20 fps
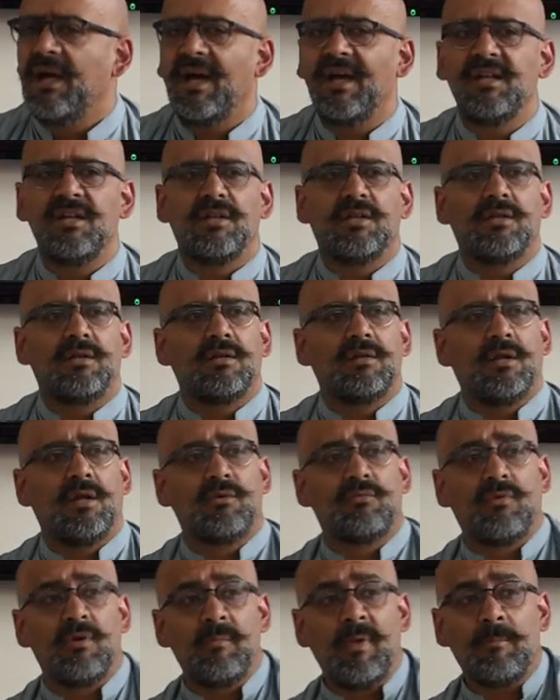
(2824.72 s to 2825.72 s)

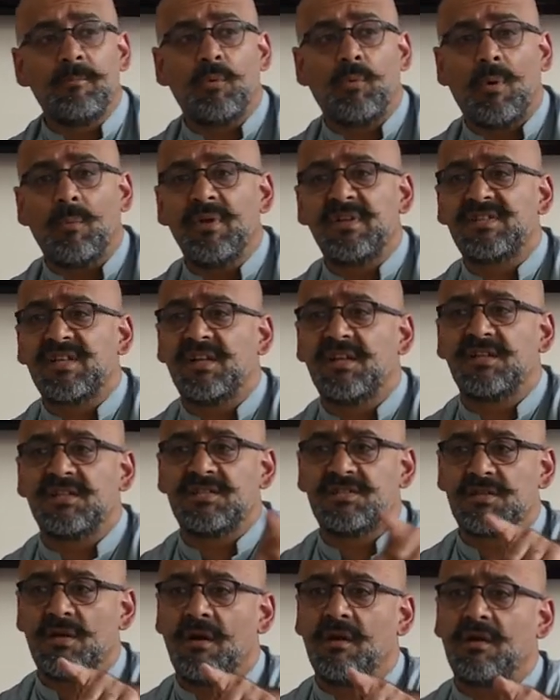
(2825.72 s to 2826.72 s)
And remember what we said at the
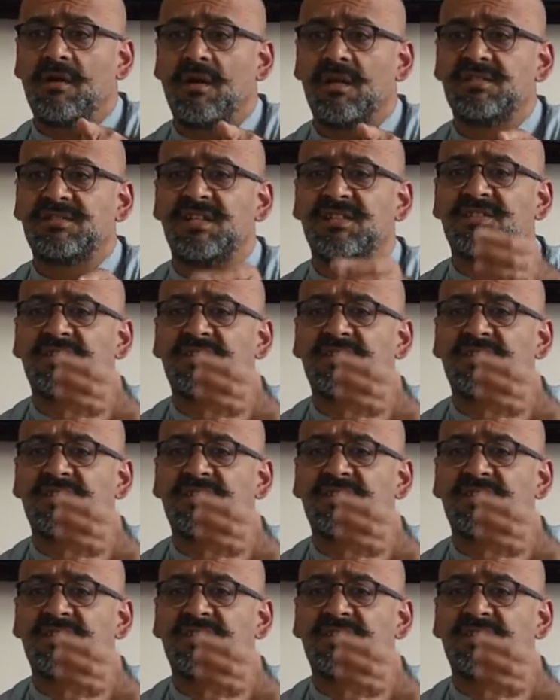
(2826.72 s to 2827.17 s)
start, guys,